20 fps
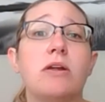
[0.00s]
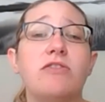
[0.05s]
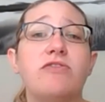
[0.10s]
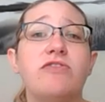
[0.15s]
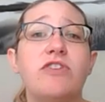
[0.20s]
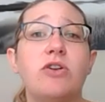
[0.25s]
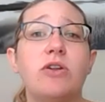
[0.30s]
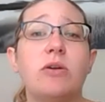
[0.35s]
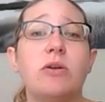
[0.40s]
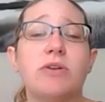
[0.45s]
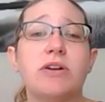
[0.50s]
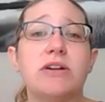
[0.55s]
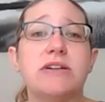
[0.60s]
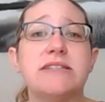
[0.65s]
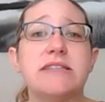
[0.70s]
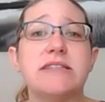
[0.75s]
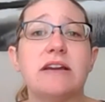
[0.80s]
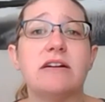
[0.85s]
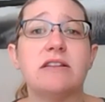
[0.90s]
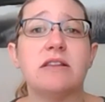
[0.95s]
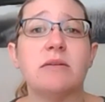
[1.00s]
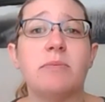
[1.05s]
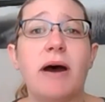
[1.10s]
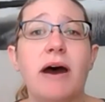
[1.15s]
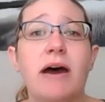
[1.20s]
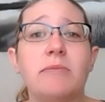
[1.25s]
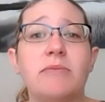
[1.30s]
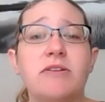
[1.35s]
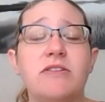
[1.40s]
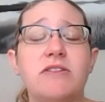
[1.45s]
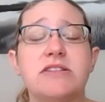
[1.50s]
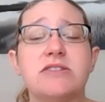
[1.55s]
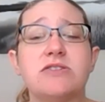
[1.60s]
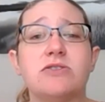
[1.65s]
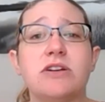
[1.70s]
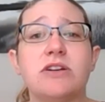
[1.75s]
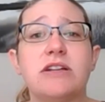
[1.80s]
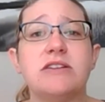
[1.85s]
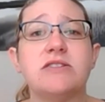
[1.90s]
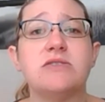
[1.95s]
The phone number is there at the bottom of the
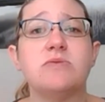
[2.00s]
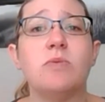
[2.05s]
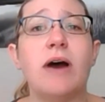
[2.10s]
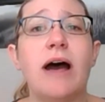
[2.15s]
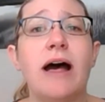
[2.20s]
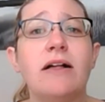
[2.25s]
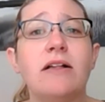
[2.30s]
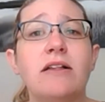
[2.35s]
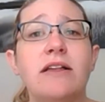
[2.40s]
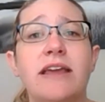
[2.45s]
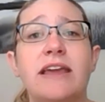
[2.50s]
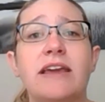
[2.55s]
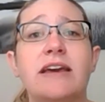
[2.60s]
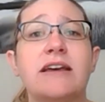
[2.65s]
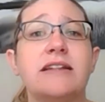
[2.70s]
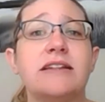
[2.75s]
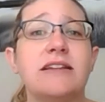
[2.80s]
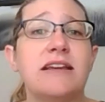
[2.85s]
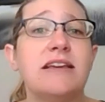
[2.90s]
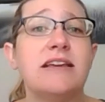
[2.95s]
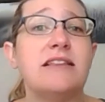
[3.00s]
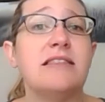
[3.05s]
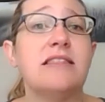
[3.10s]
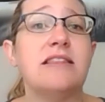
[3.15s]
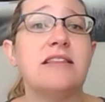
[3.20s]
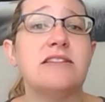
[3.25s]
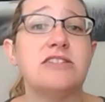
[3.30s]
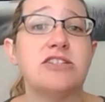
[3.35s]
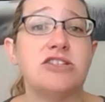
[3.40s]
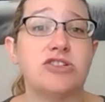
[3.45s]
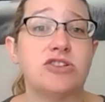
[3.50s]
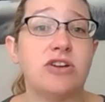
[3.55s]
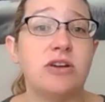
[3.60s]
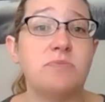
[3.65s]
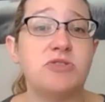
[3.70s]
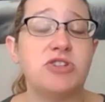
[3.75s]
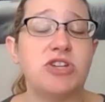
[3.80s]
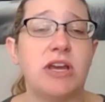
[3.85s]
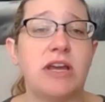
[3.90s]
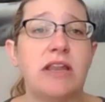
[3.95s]
screen as well, and in the
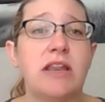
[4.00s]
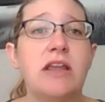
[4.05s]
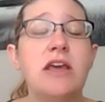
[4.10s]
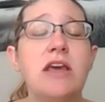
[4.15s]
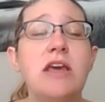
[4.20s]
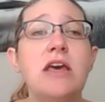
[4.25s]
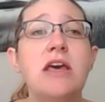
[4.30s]
description.